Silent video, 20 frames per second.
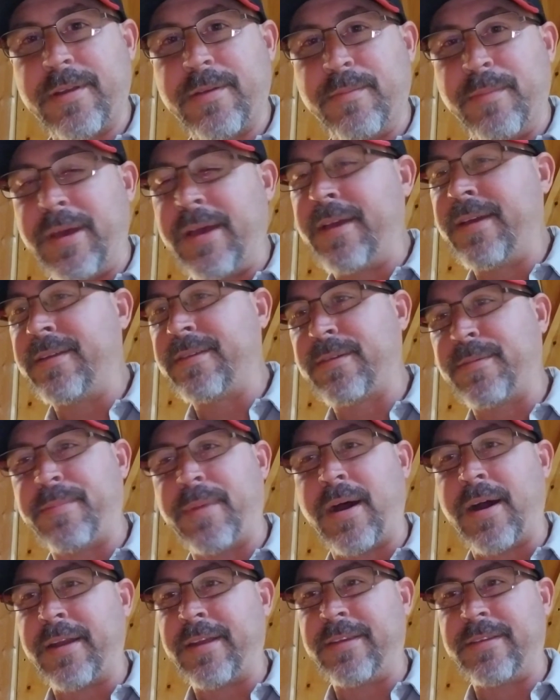Millions of
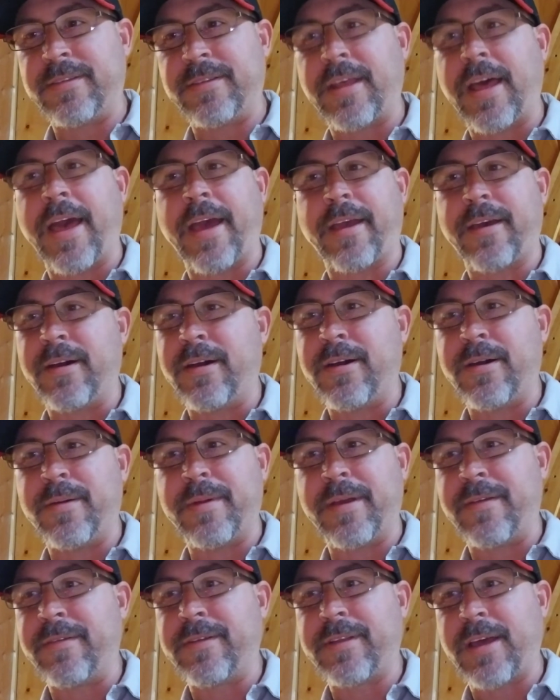bodies stack up
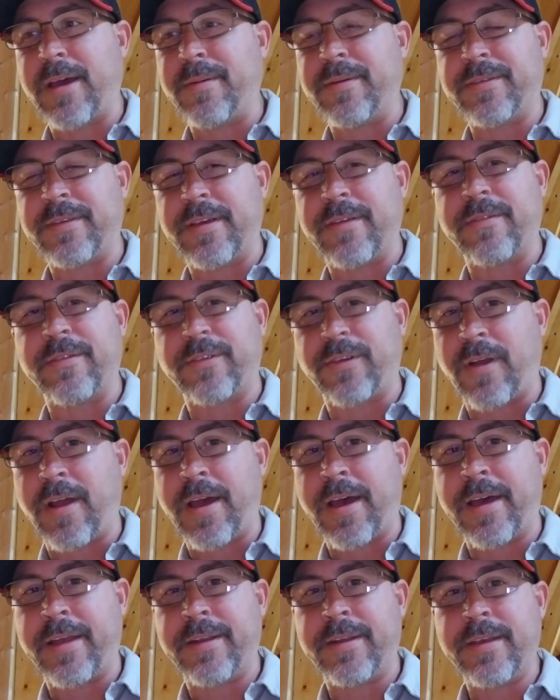every time it's ever
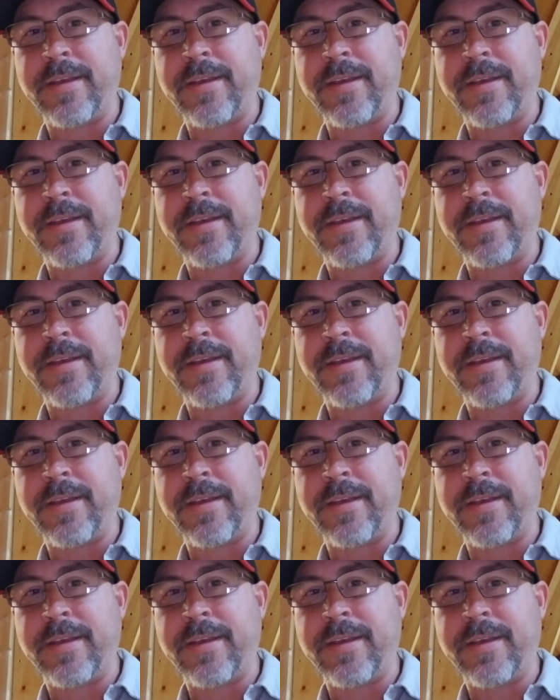tried.